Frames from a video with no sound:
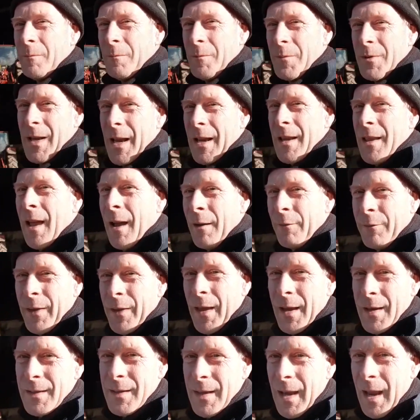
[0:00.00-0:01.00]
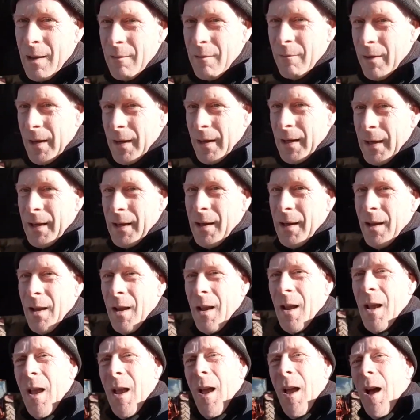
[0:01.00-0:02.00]
Say they have their say, really.
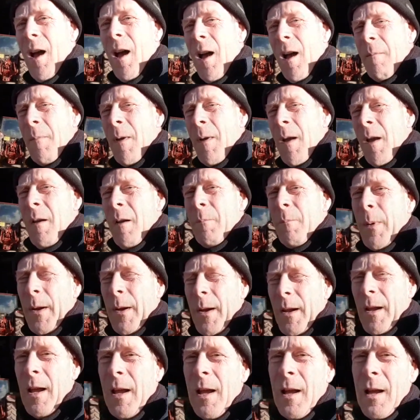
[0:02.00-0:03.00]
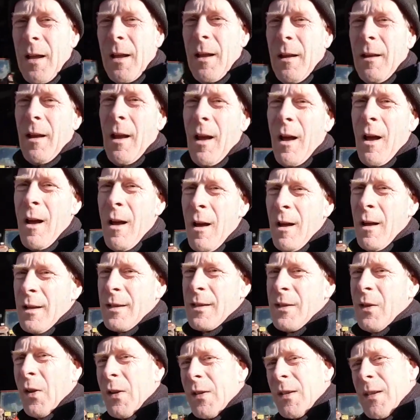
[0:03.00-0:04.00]
But
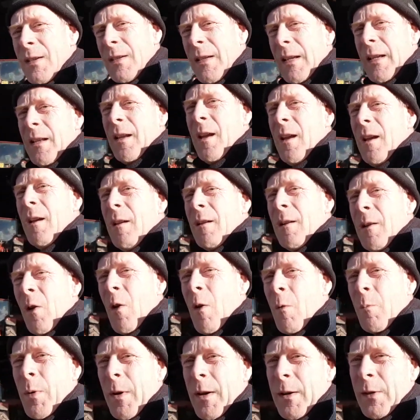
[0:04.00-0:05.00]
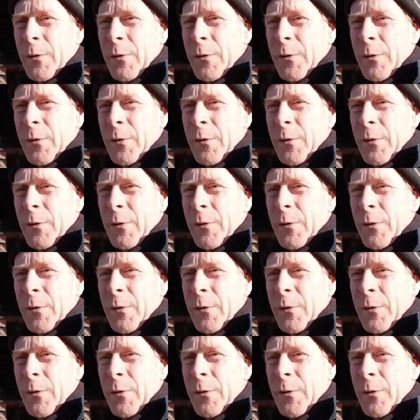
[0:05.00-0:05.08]
it's nice to see that a lot of British